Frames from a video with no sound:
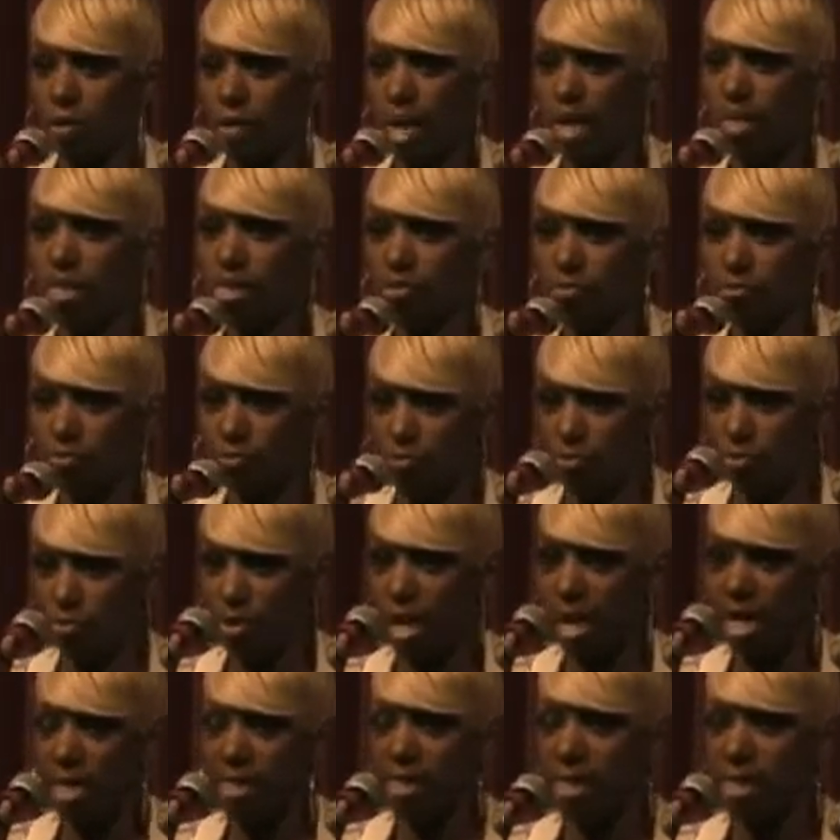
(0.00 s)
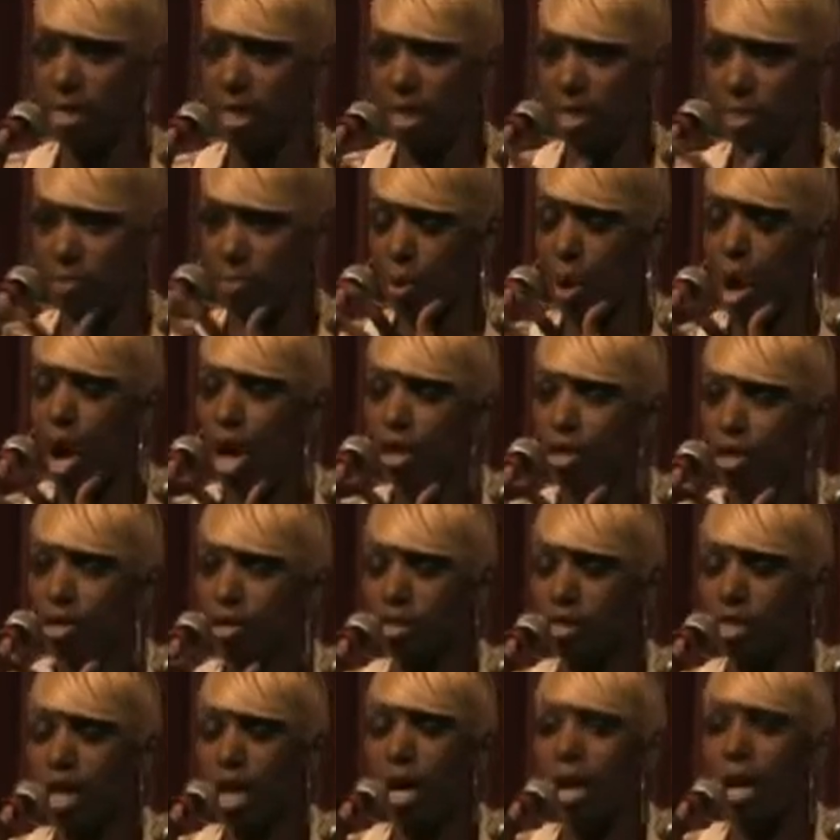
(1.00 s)
as friends and as
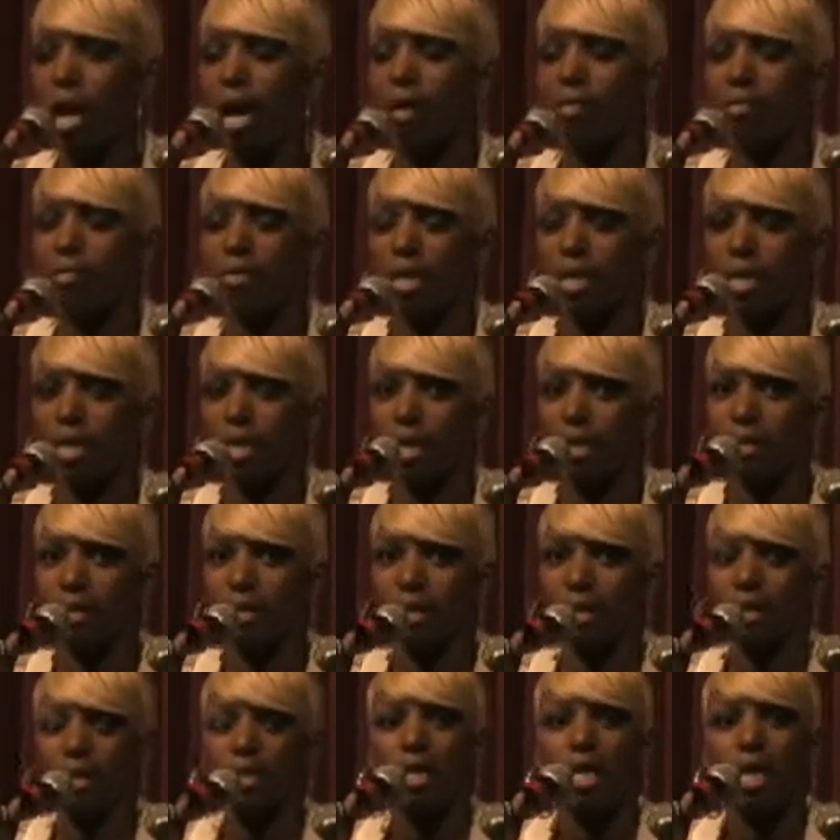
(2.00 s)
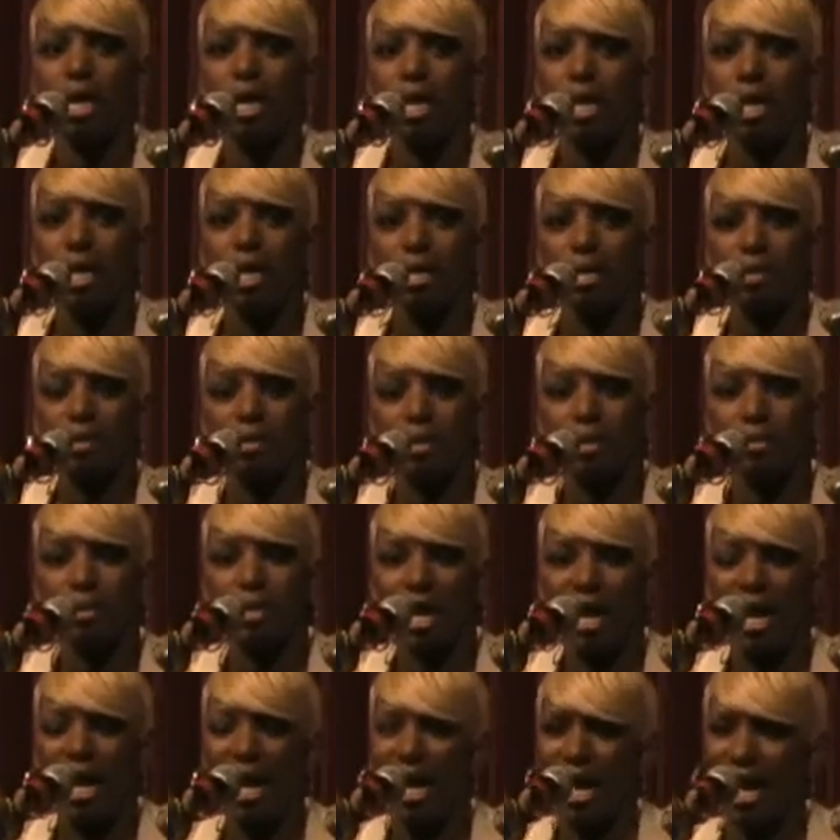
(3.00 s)
partners. I think I said,
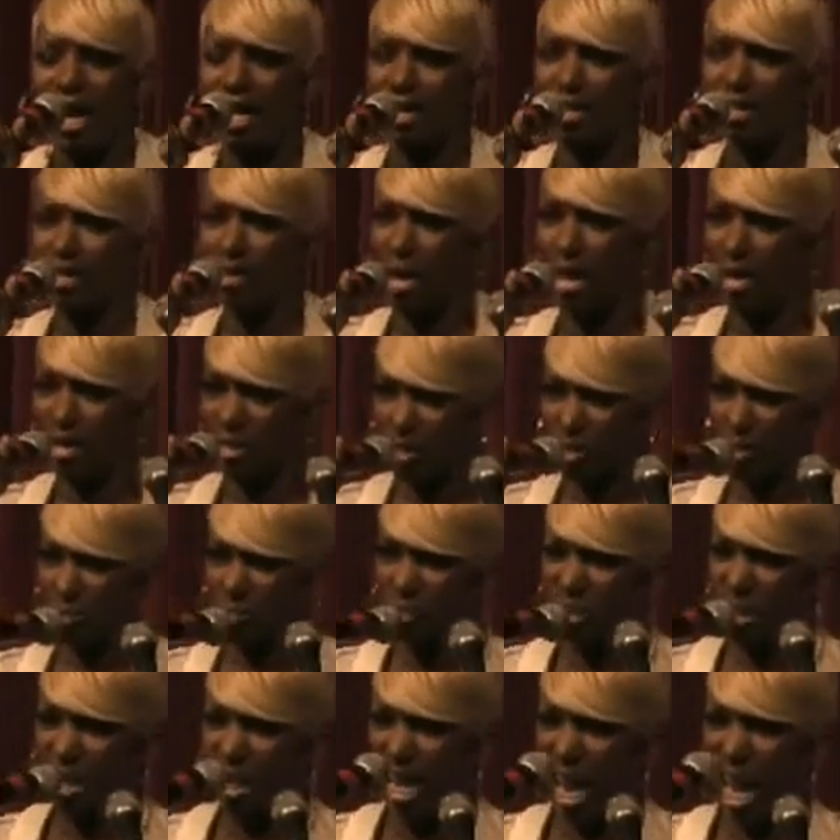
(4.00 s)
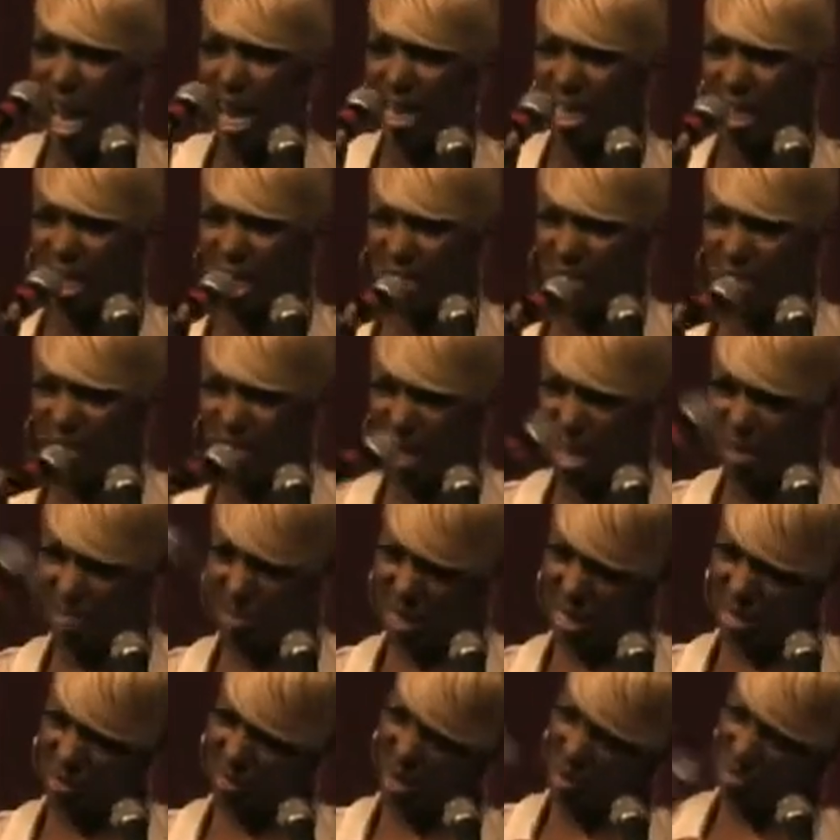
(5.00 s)
Dad, I used to really like you. And I
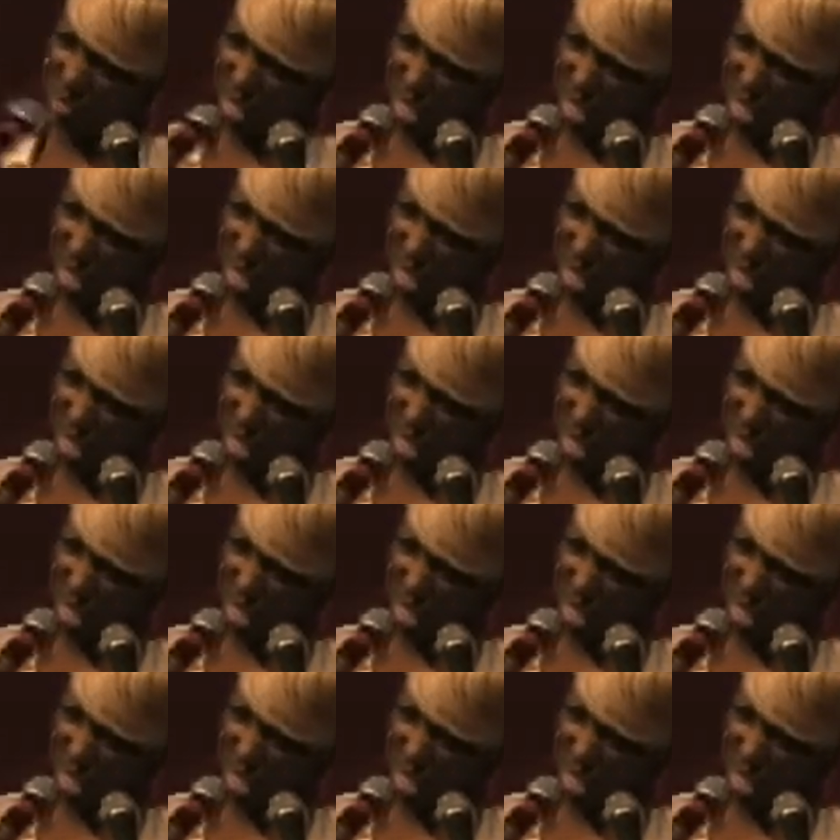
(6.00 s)
just said, I